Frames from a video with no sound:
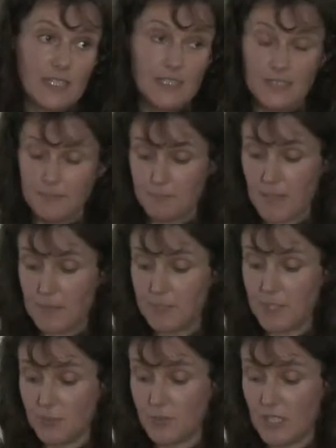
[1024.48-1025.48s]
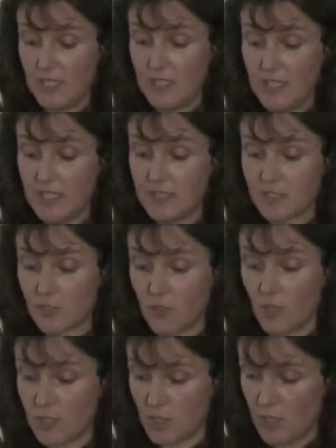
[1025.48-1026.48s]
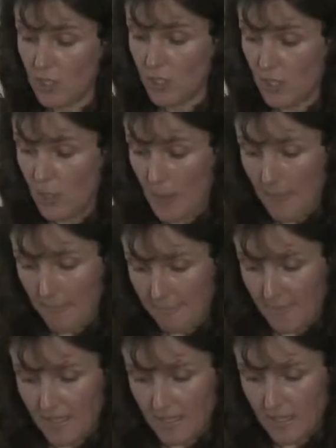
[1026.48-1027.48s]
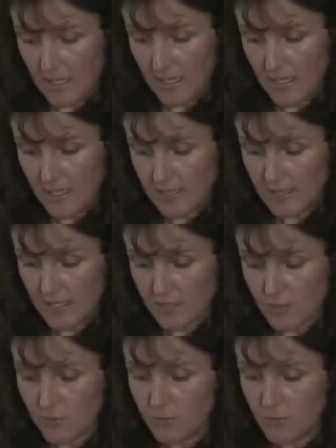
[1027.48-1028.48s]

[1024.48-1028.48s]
in Papua New Guinea. It's called a